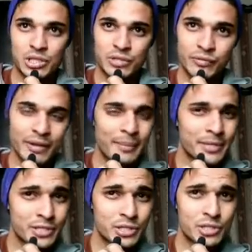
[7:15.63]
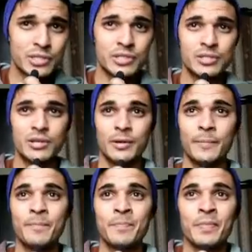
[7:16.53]
she's famous, she's,
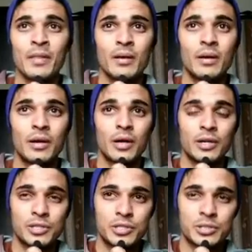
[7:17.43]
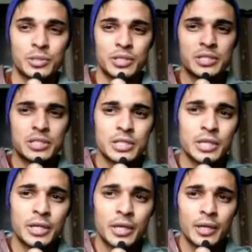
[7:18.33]
you can
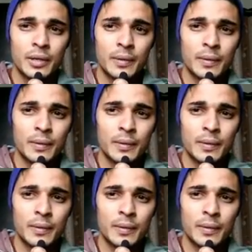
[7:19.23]
say,